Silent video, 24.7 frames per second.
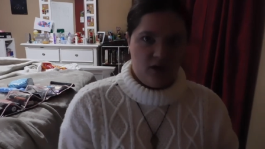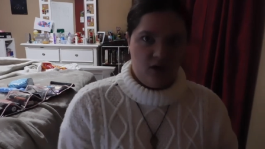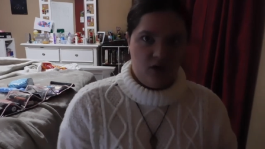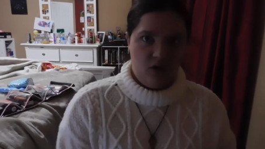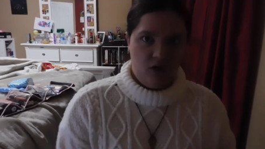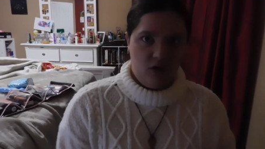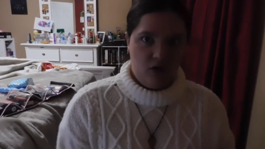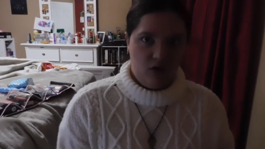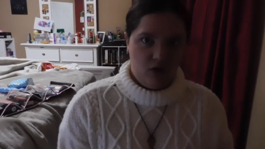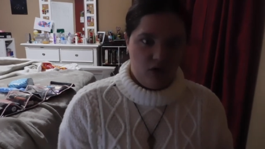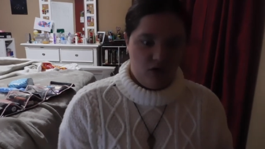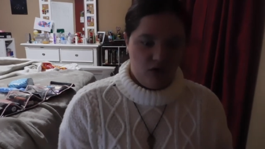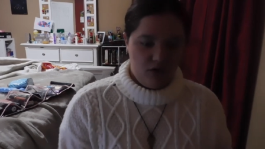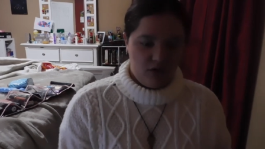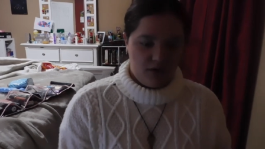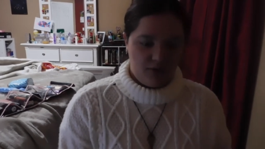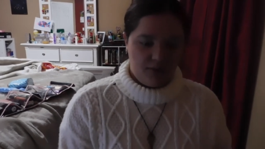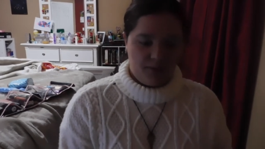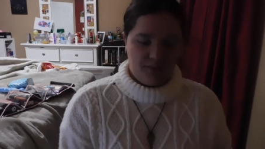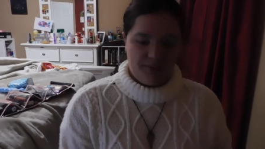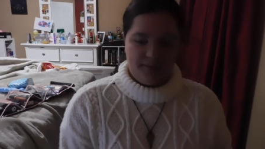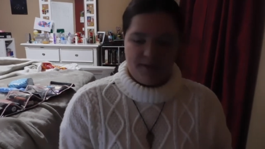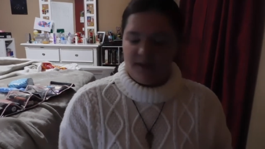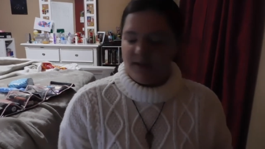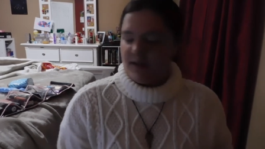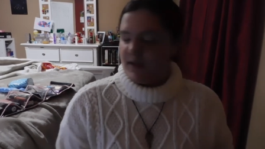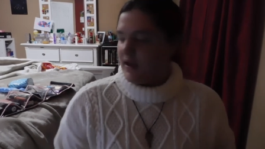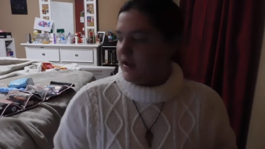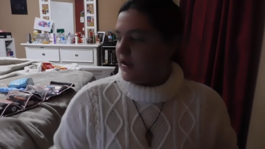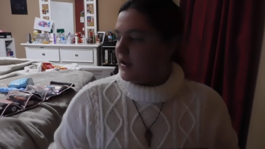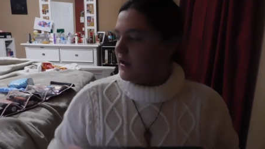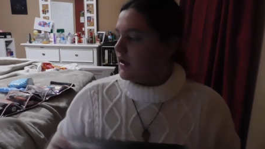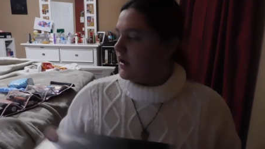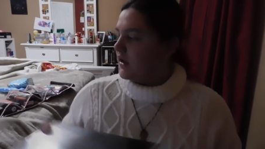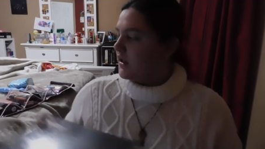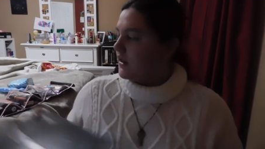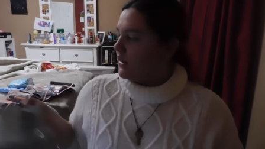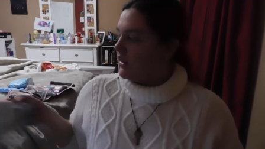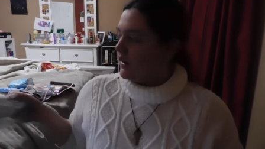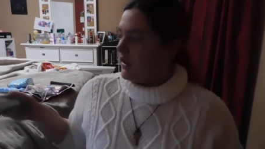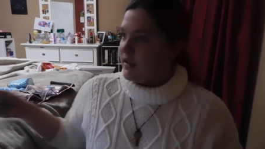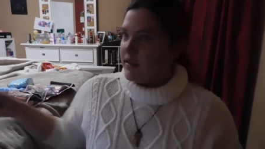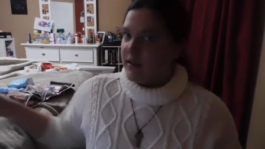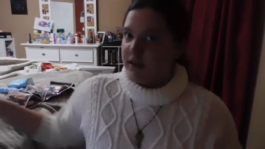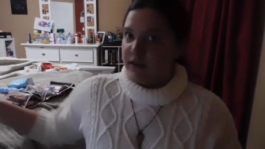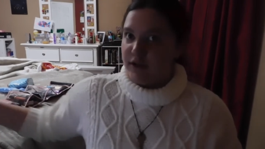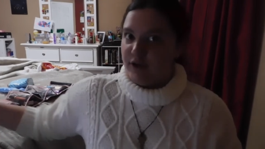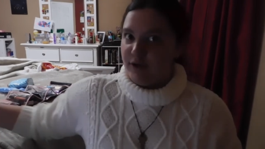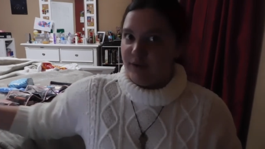horrible mistake.
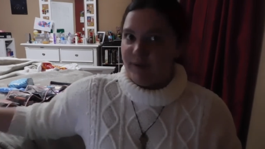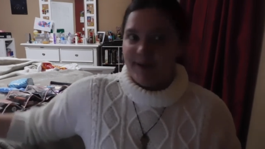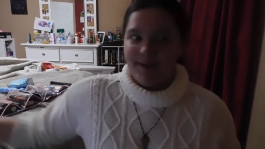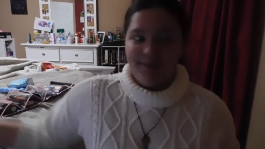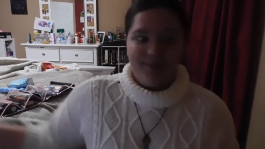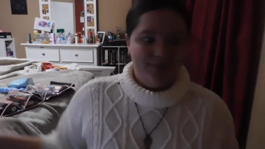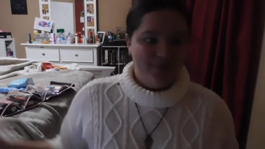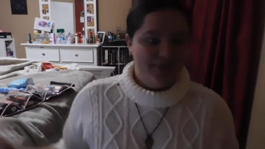Let's do it.